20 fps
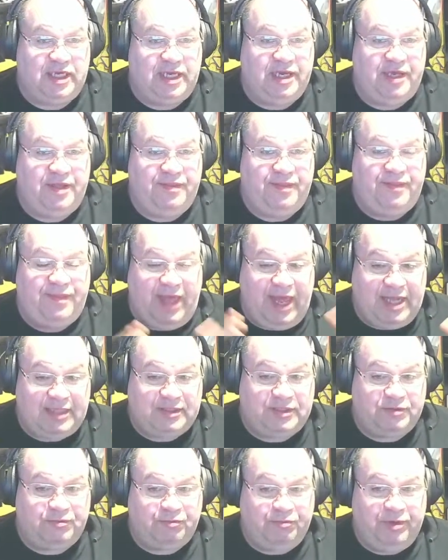and
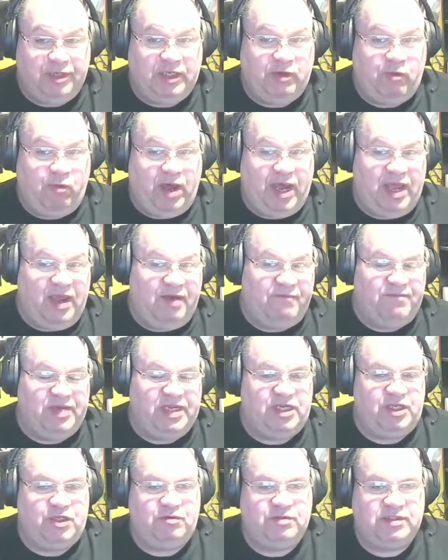that's really why I've
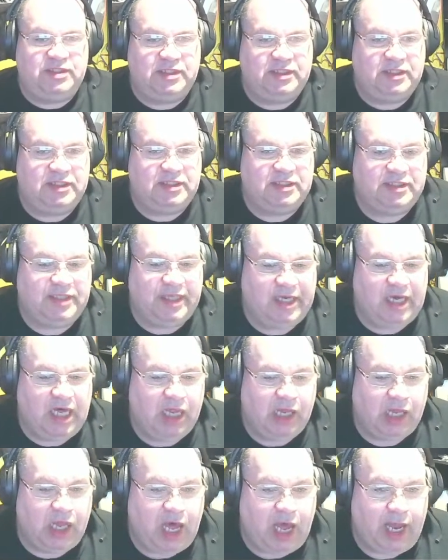been using this thing
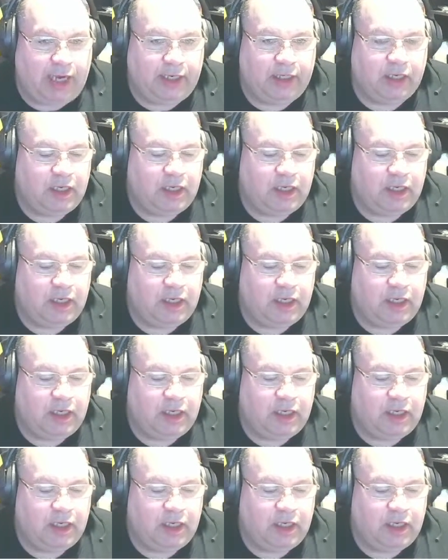a lot.